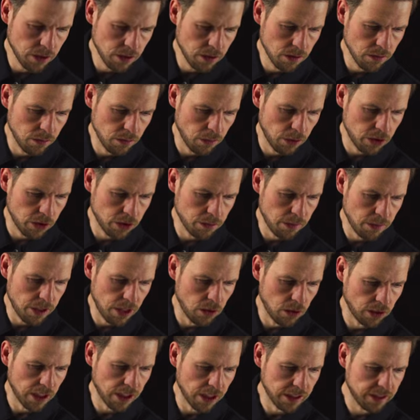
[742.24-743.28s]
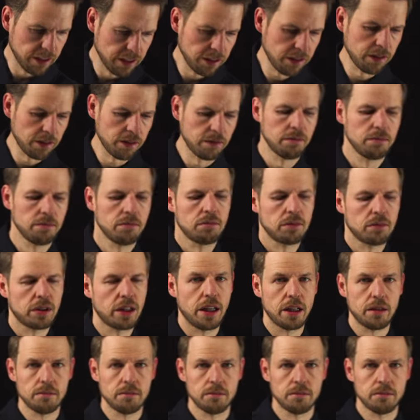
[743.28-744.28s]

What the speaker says: which may look like this, okay?